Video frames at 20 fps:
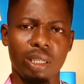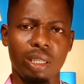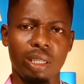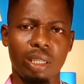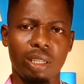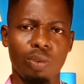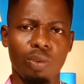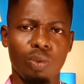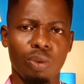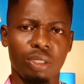
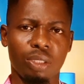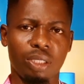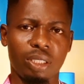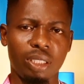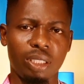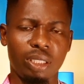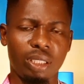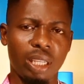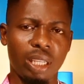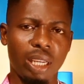He was
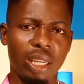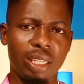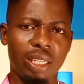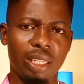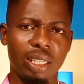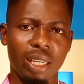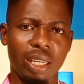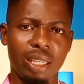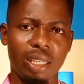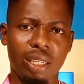seated,
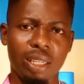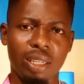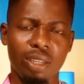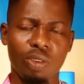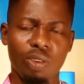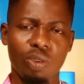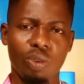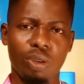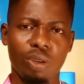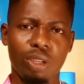he
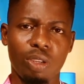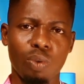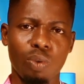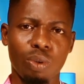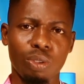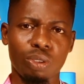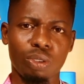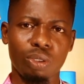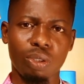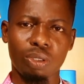
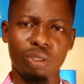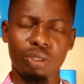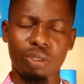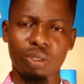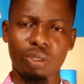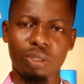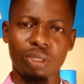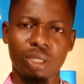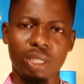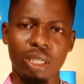was not
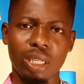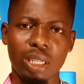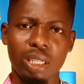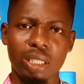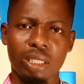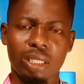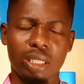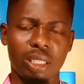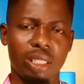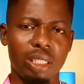
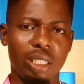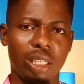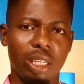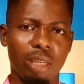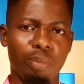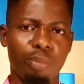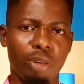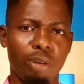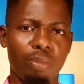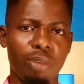sitting in a
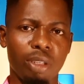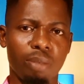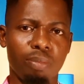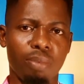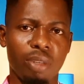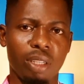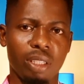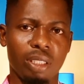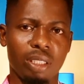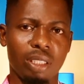public
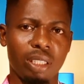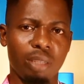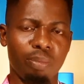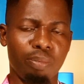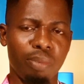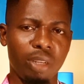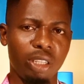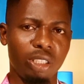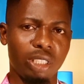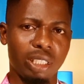place. The
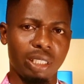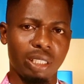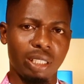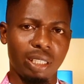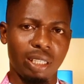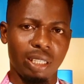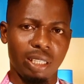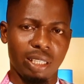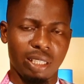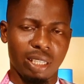place
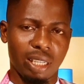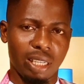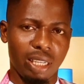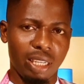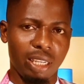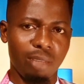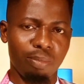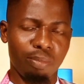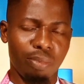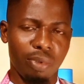is a
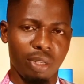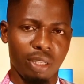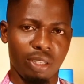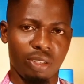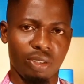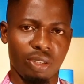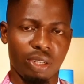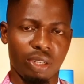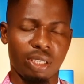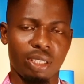hidden place,
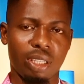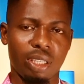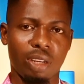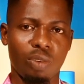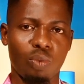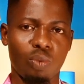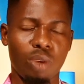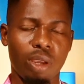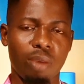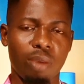you
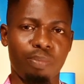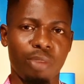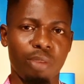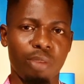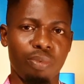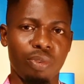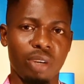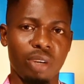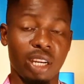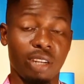understand, where
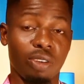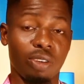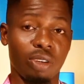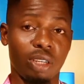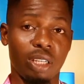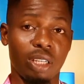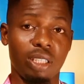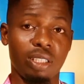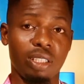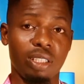people
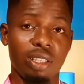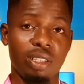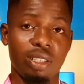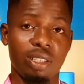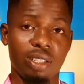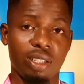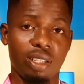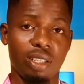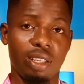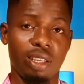cannot easily
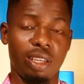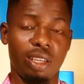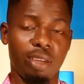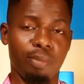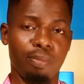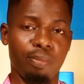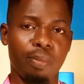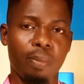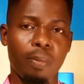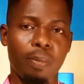see him.